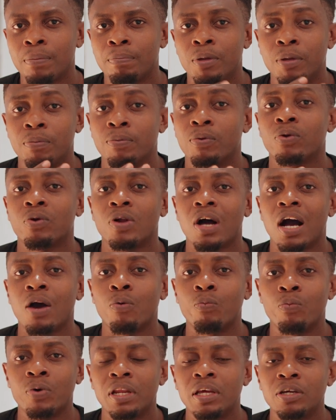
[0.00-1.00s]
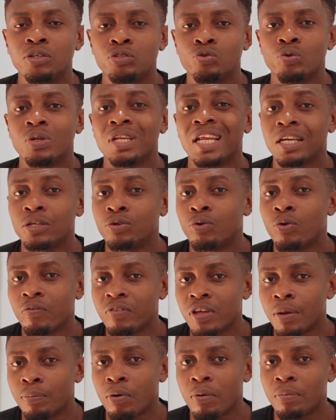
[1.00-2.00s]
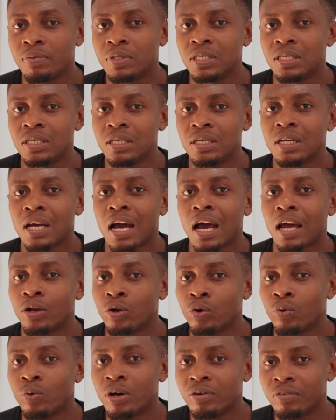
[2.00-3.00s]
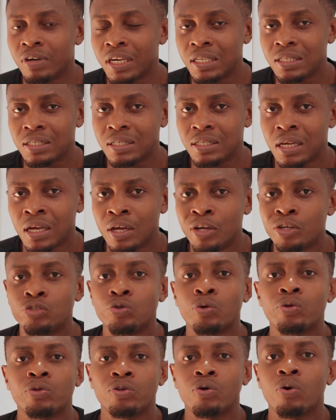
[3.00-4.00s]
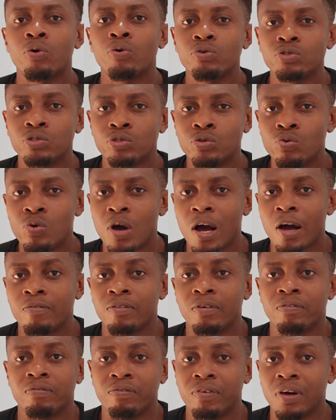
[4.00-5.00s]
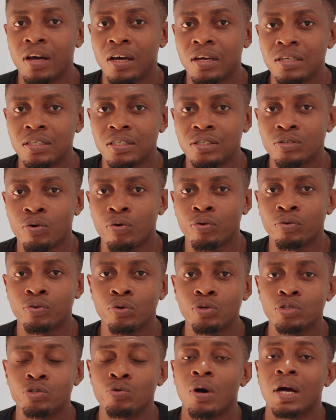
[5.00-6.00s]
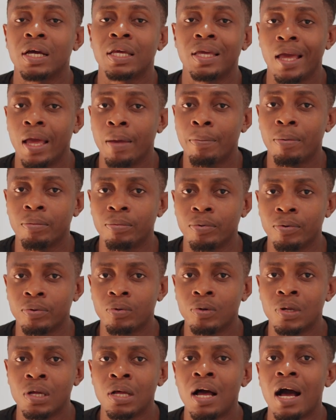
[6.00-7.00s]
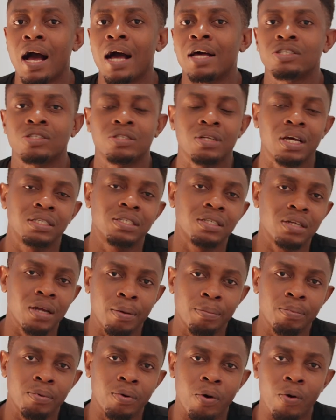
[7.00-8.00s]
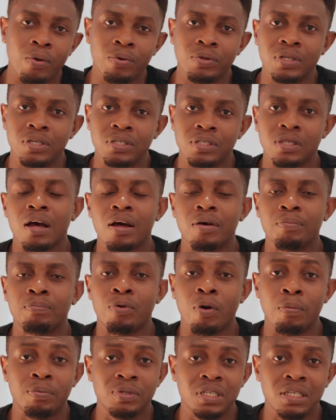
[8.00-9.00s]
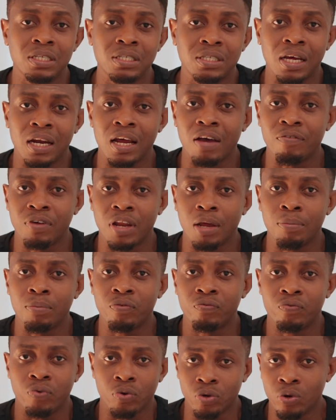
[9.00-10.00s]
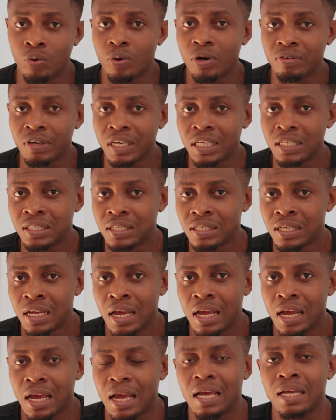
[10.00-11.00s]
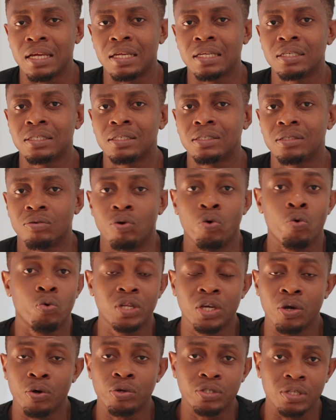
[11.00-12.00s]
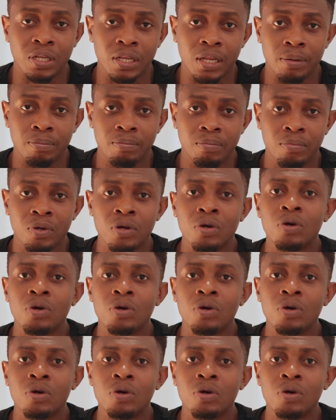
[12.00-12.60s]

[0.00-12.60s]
people are willing to let go of their property at lower rates. So those who have the funds or those who are capable are snatching up all these properties that are available for lower rates and holding on to them.